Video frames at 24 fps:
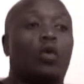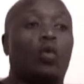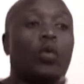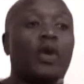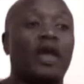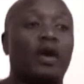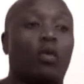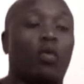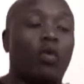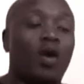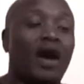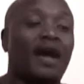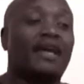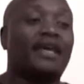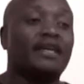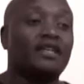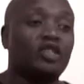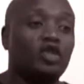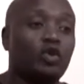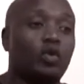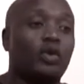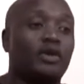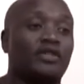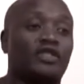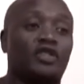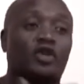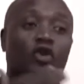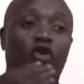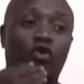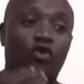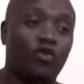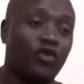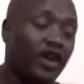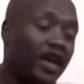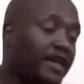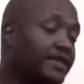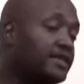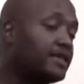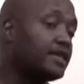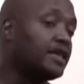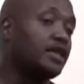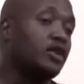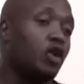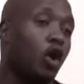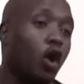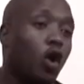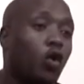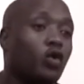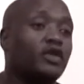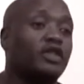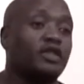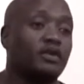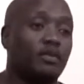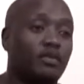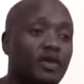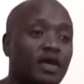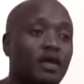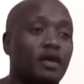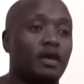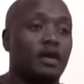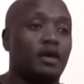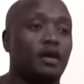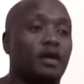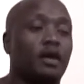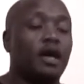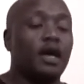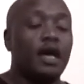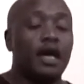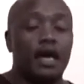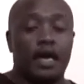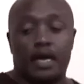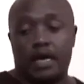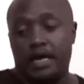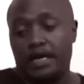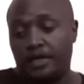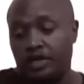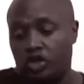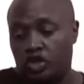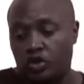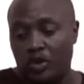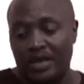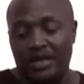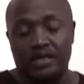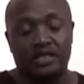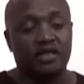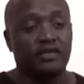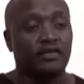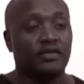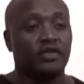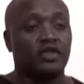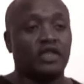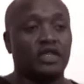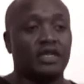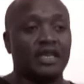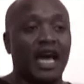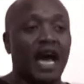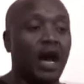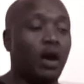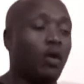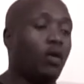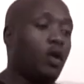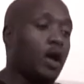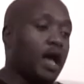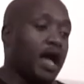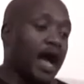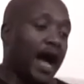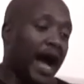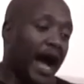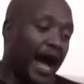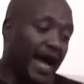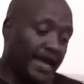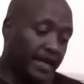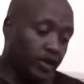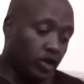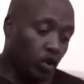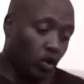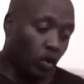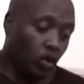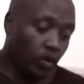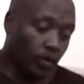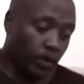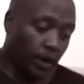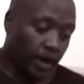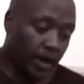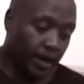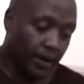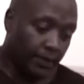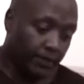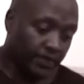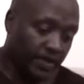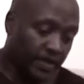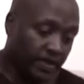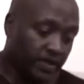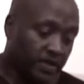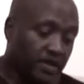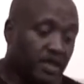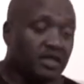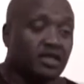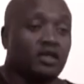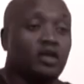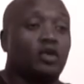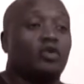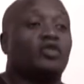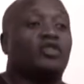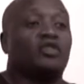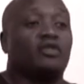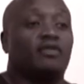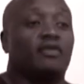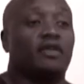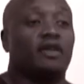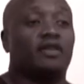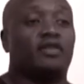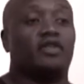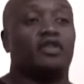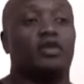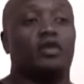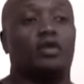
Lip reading: We are working towards creating an awesome year in 2017. Now, I know there's lots of us, you